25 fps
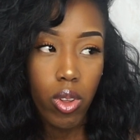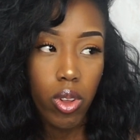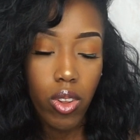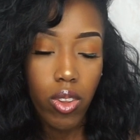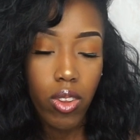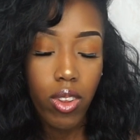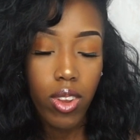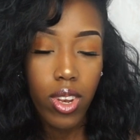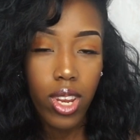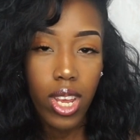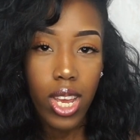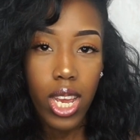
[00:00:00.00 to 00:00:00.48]

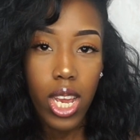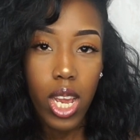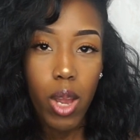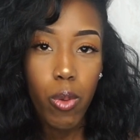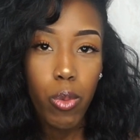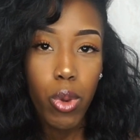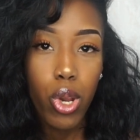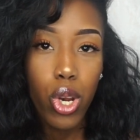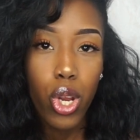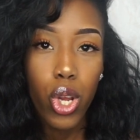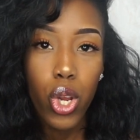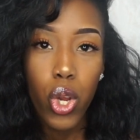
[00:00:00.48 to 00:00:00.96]
Today I'm
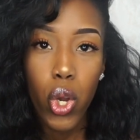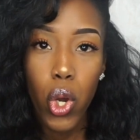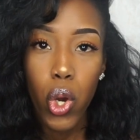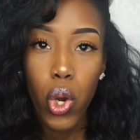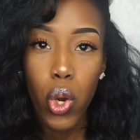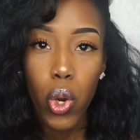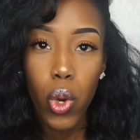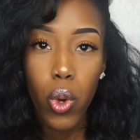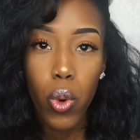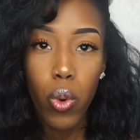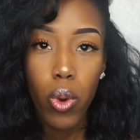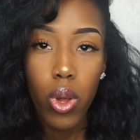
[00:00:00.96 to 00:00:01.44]
gonna
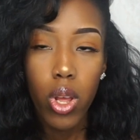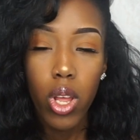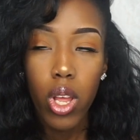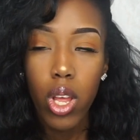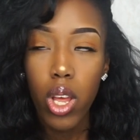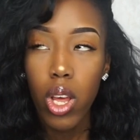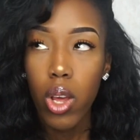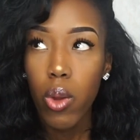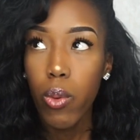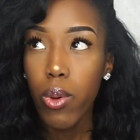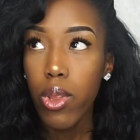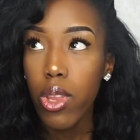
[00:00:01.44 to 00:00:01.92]
go
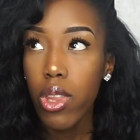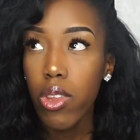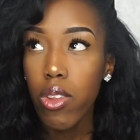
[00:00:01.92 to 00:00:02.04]
with